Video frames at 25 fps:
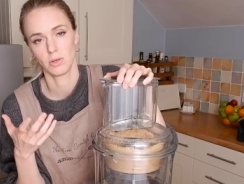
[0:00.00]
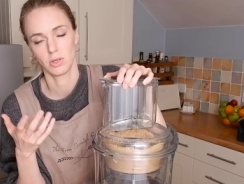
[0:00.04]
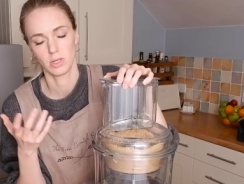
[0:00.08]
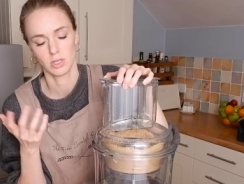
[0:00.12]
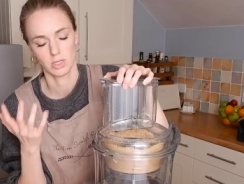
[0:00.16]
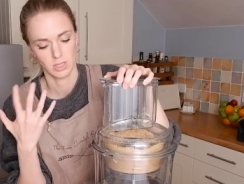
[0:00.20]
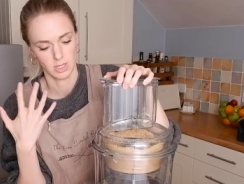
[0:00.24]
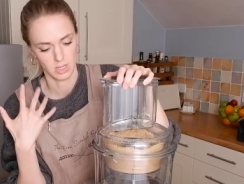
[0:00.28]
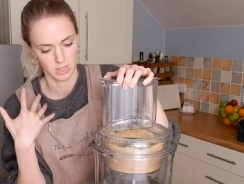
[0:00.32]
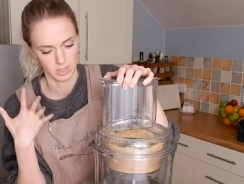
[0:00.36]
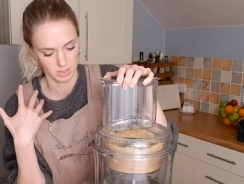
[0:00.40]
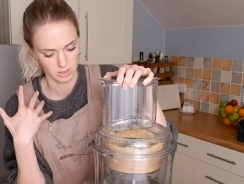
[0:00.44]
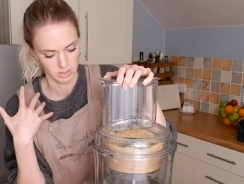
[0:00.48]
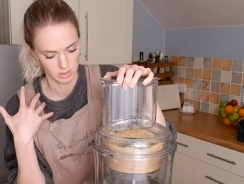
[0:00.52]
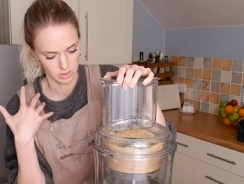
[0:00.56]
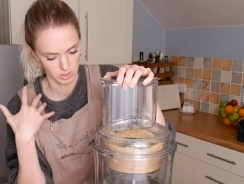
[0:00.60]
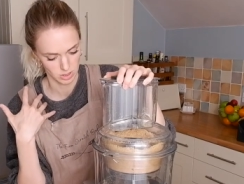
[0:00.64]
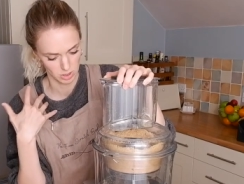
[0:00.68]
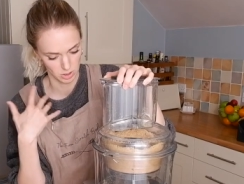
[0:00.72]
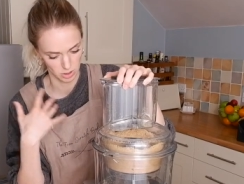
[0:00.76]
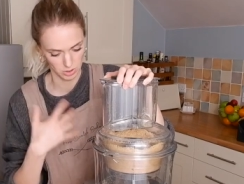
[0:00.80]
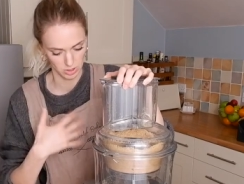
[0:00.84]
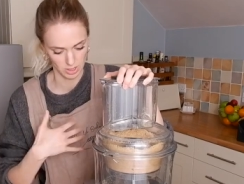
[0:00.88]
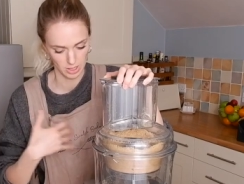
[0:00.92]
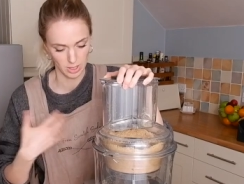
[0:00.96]
because then it's,
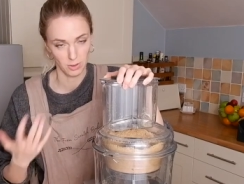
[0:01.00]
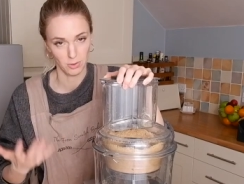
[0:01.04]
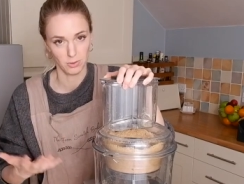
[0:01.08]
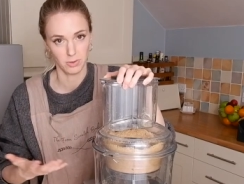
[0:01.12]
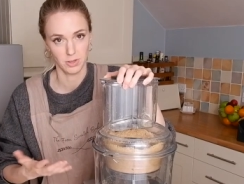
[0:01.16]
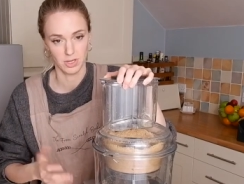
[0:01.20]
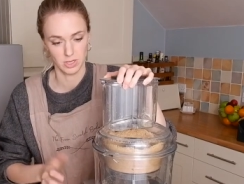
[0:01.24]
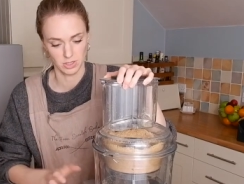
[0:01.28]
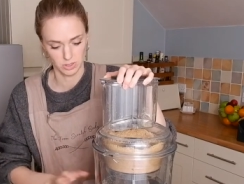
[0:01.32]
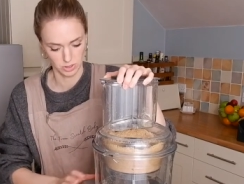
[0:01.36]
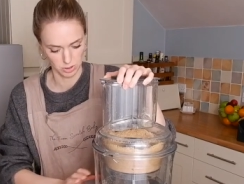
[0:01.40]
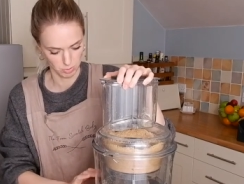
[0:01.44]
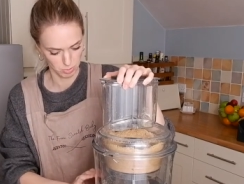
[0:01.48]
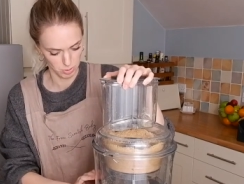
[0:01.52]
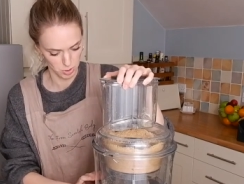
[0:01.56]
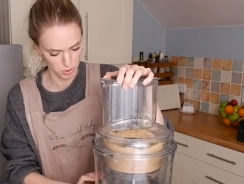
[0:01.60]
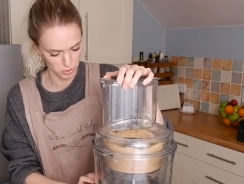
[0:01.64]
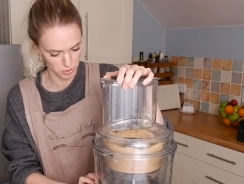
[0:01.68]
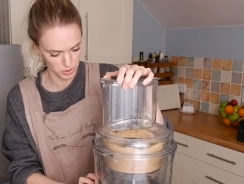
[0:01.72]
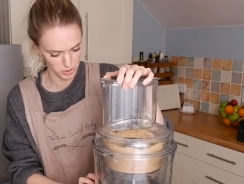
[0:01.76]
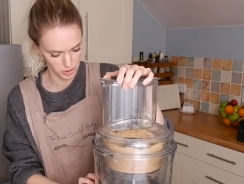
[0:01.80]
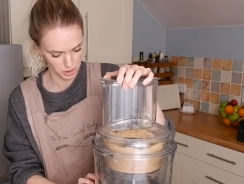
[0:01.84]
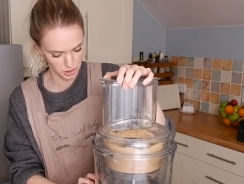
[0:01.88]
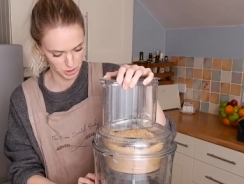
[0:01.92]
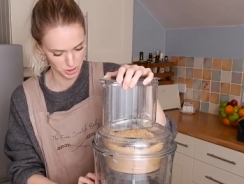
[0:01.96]
you know, the healthiest, the
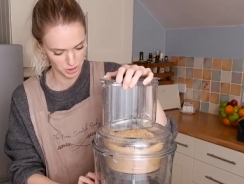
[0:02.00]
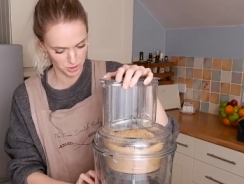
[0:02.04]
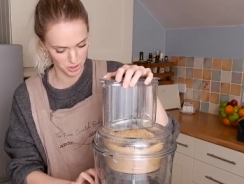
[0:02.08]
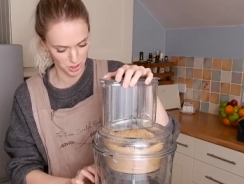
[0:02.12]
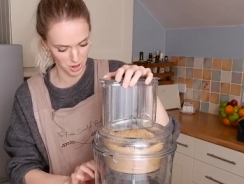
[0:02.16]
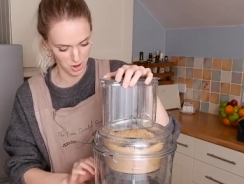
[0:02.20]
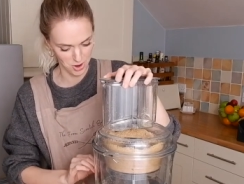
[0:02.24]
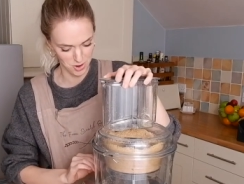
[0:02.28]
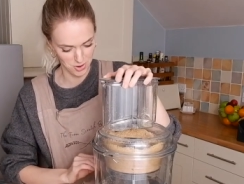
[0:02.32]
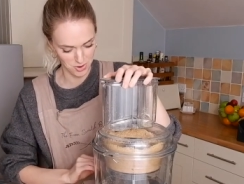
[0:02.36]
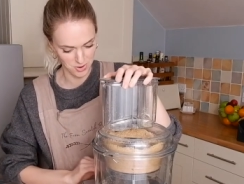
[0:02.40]
purest. So